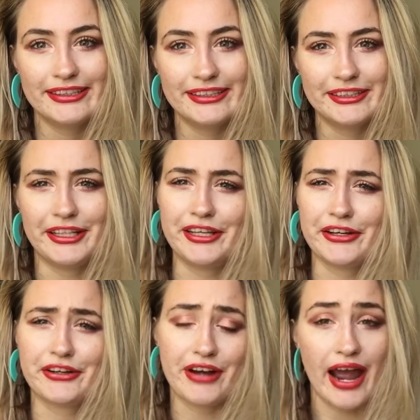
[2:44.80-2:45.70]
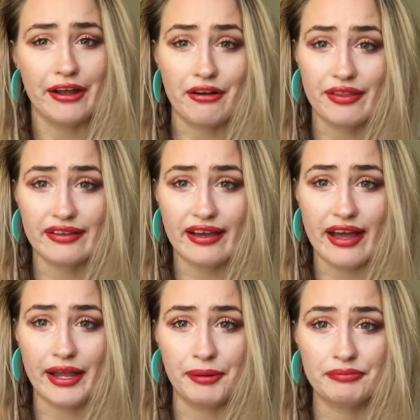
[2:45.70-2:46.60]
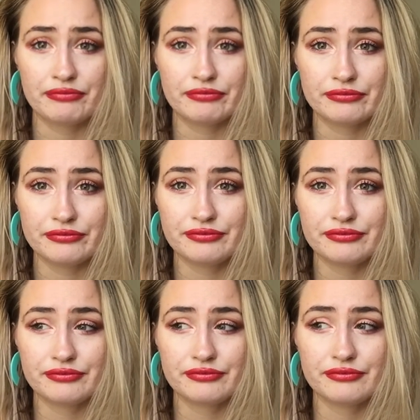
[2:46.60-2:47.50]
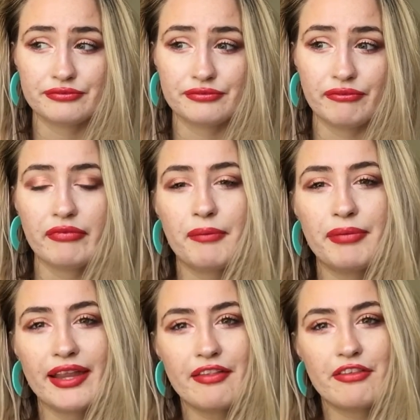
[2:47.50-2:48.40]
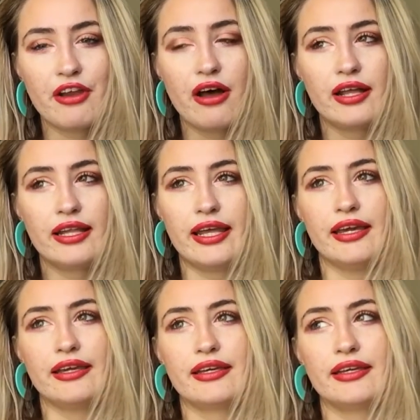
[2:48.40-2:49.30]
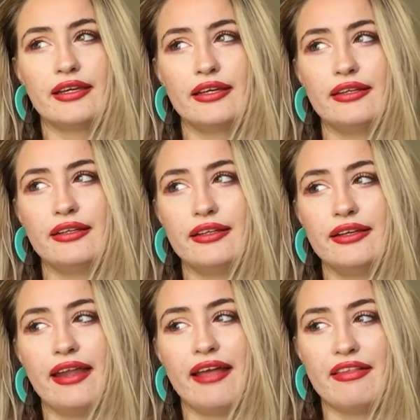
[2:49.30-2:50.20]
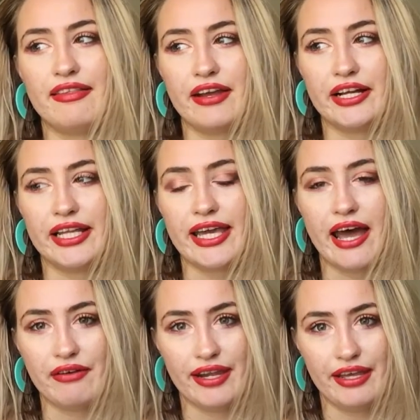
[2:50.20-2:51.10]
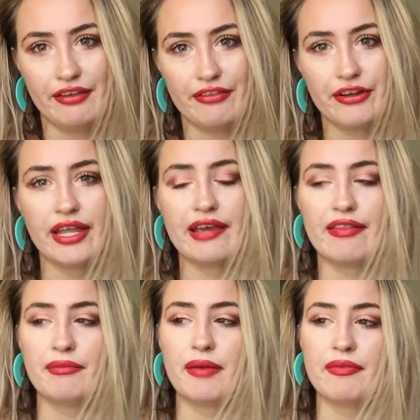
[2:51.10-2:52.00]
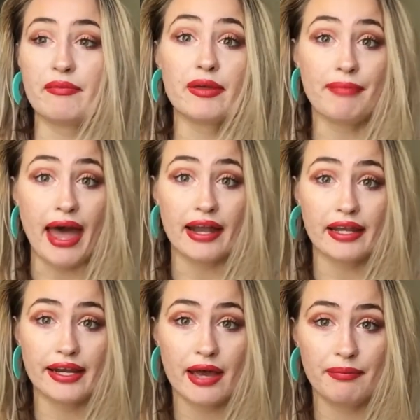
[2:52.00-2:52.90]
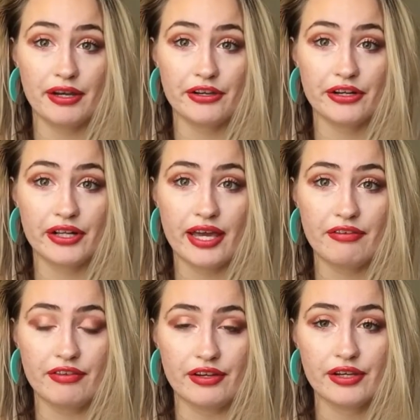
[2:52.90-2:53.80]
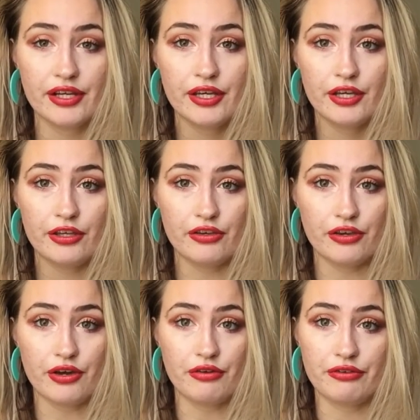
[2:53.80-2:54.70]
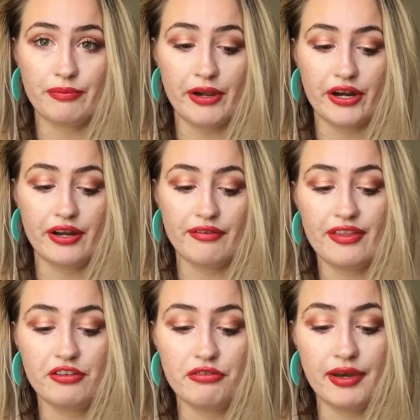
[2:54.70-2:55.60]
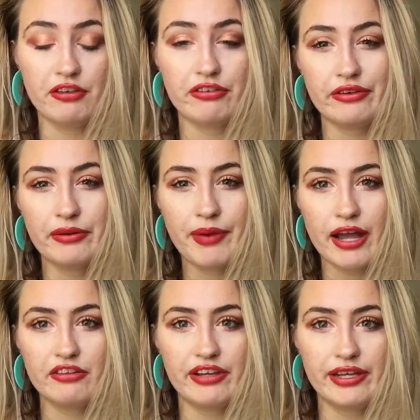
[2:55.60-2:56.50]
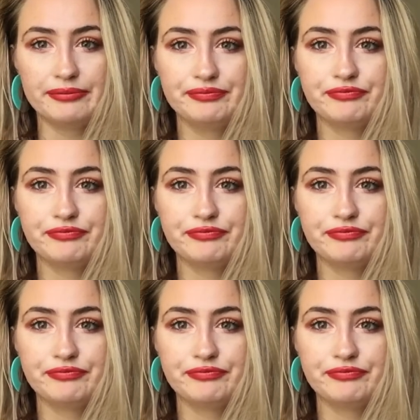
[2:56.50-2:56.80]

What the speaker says: or you're crying all the time. But that's not necessarily how it is. Or sometimes something bad can happen in your life and you can go through a period of situational depression,